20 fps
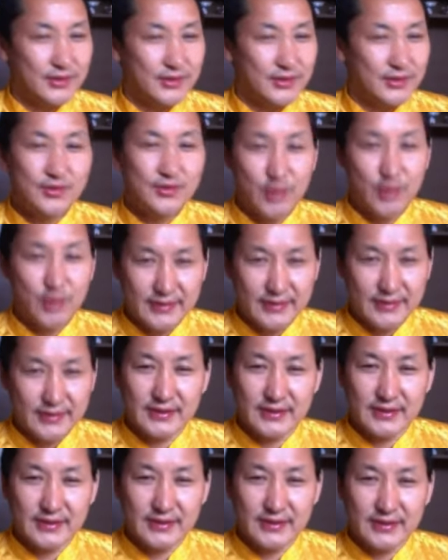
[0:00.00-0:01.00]
strange
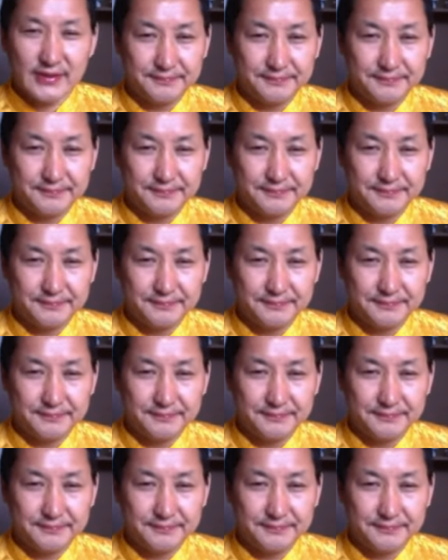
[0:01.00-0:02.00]
things in my
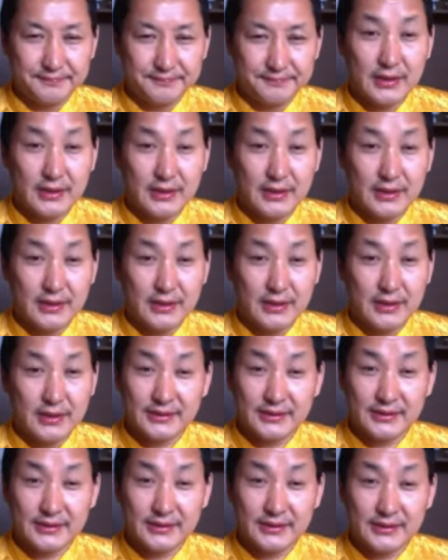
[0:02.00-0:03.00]
life.
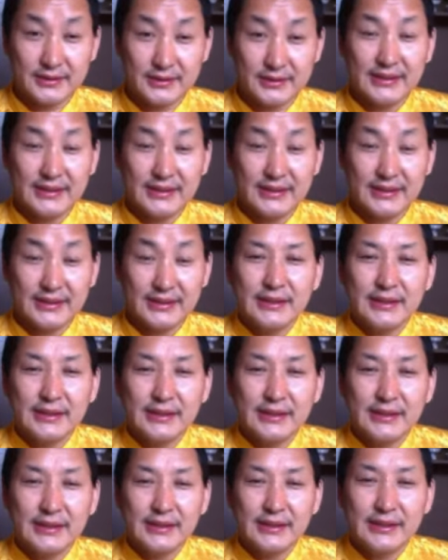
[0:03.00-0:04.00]
But
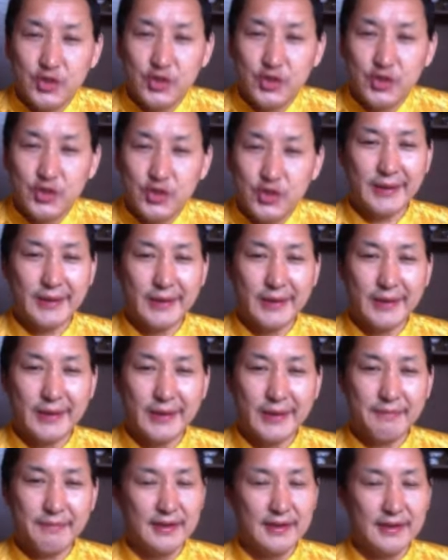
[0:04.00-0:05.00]
it's
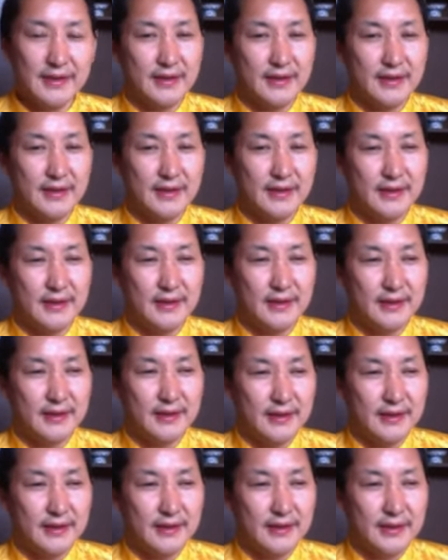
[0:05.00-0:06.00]
showing me
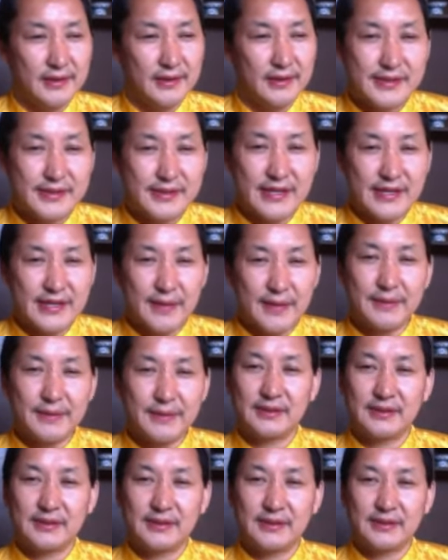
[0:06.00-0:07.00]

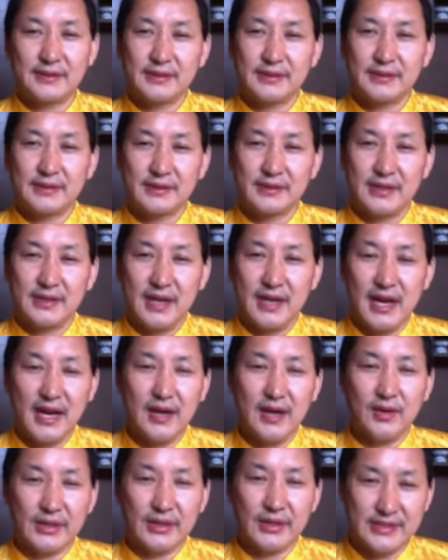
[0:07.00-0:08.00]
something
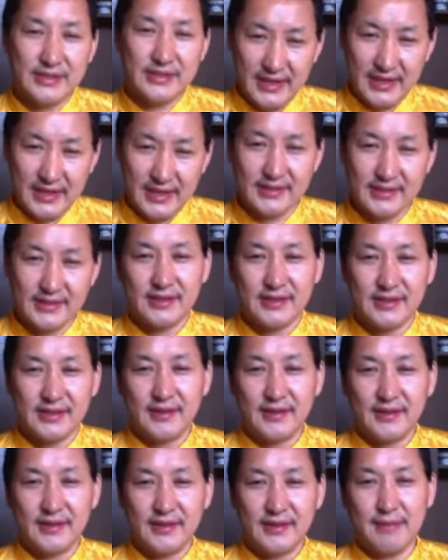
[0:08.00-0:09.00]
how it is
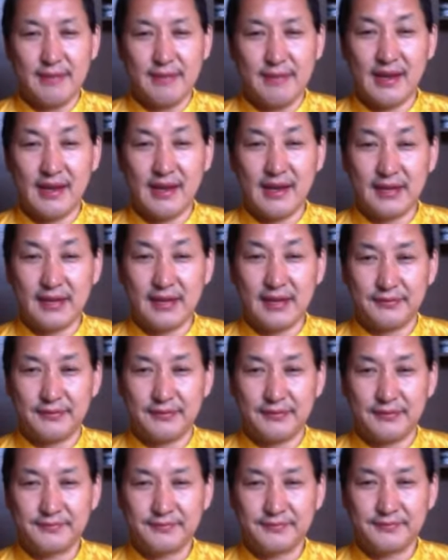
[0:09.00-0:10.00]
my
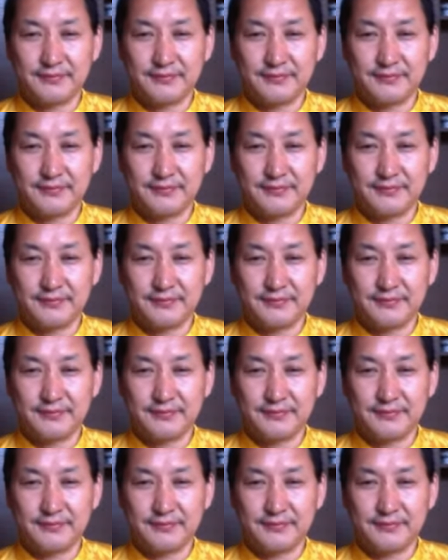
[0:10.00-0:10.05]
life.